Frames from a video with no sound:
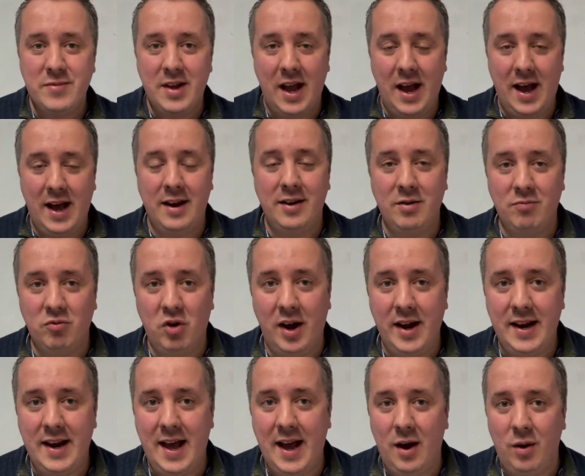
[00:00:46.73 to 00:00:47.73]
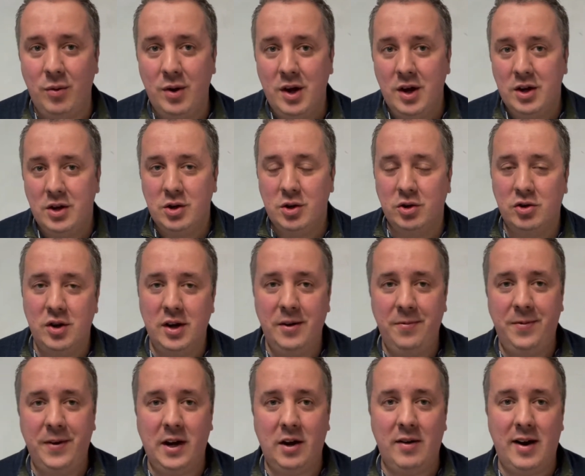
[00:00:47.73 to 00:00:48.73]
And right now, you're trying to
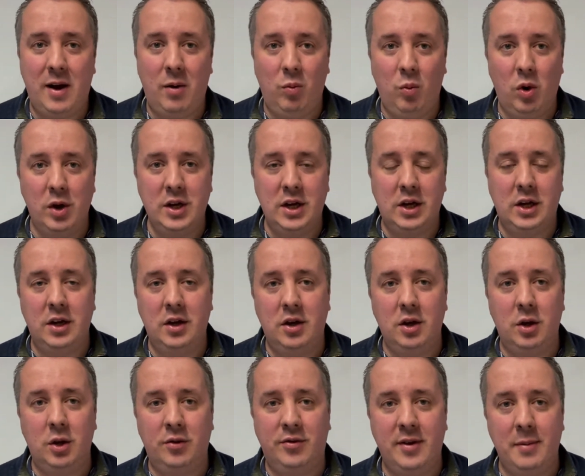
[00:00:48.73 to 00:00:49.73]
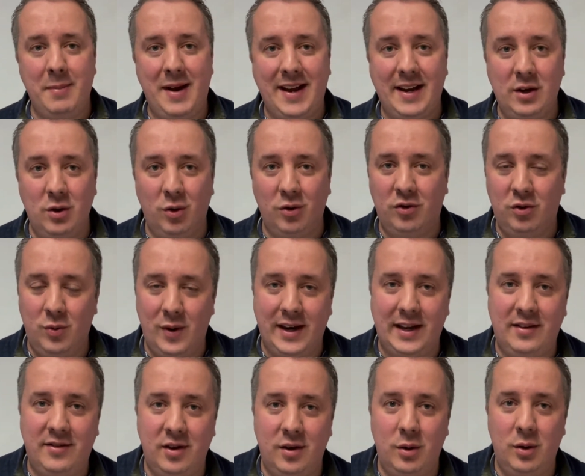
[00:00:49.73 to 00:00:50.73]
figure out what you can do to make your
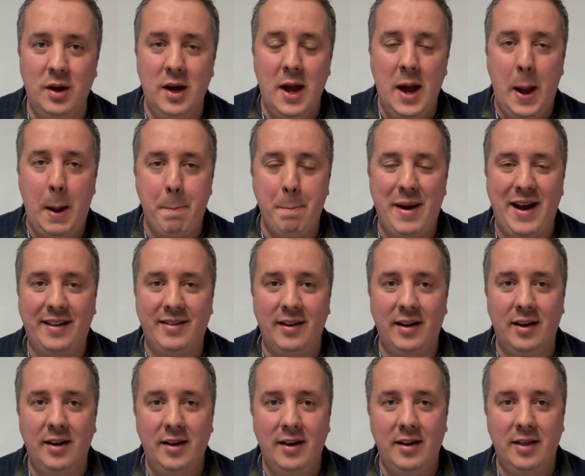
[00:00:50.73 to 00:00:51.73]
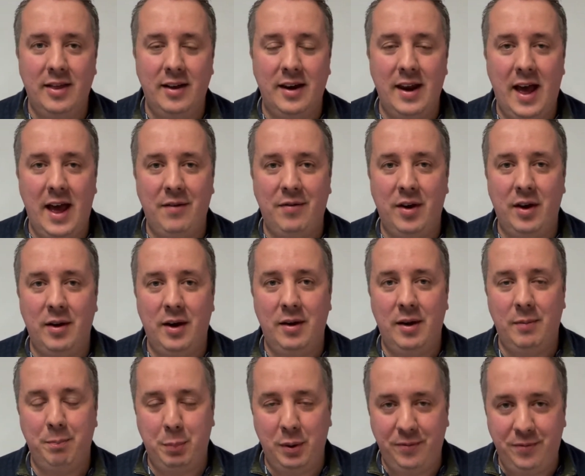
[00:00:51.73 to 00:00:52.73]
22 better than ever
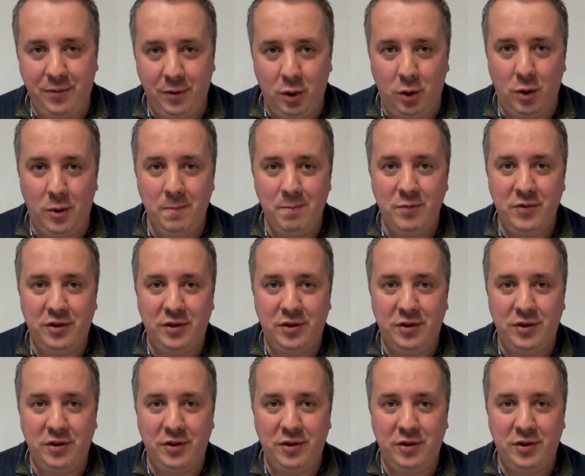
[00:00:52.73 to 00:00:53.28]
before.